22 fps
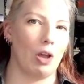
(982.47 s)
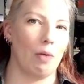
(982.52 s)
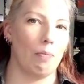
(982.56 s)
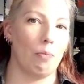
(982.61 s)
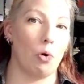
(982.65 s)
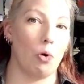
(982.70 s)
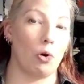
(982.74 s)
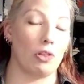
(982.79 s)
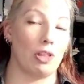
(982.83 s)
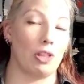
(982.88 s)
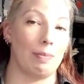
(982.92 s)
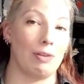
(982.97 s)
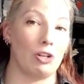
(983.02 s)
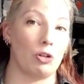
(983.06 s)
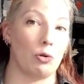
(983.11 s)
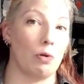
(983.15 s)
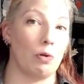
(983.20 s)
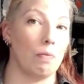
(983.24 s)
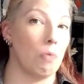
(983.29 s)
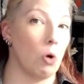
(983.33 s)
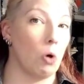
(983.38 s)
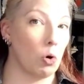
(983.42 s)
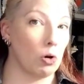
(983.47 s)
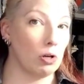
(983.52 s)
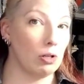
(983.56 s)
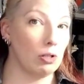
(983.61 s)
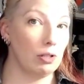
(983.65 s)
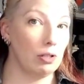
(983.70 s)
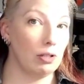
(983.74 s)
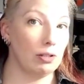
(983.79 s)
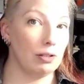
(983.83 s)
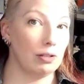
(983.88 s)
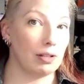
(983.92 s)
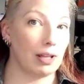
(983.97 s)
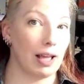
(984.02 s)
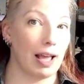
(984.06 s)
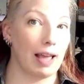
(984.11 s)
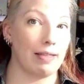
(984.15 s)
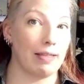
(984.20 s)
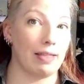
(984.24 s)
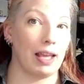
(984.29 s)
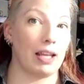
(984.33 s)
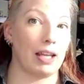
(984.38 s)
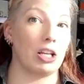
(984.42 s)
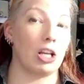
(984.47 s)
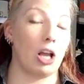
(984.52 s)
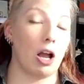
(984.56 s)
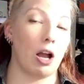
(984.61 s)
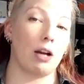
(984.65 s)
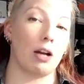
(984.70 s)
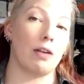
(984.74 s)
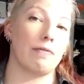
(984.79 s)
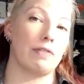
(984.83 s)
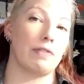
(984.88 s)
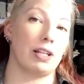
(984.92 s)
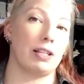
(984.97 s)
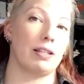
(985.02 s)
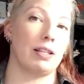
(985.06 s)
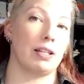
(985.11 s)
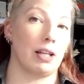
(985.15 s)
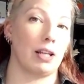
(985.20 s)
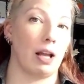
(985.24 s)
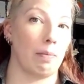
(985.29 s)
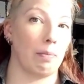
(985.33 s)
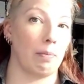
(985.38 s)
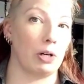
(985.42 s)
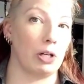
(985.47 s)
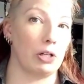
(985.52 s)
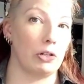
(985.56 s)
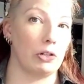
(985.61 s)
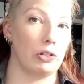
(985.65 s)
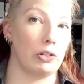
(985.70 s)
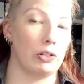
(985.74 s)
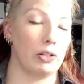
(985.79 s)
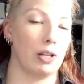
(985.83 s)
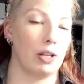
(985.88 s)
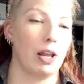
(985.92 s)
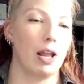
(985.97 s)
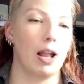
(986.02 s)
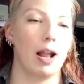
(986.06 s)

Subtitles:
poured them into a mold and then carved in the numbers.